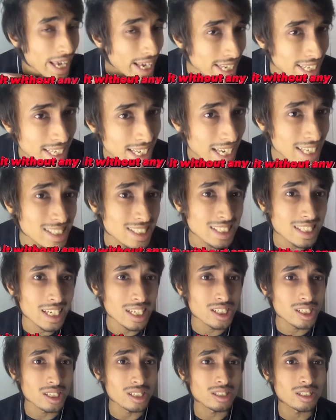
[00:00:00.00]
any
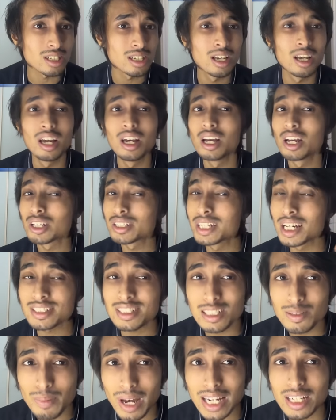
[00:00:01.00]
hesitations.
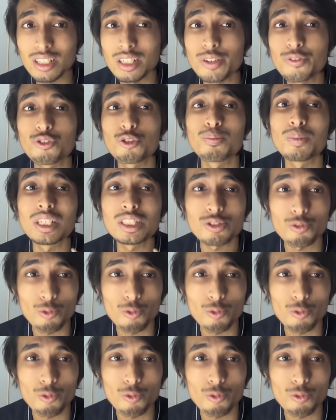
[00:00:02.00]
Doesn't matter if you miss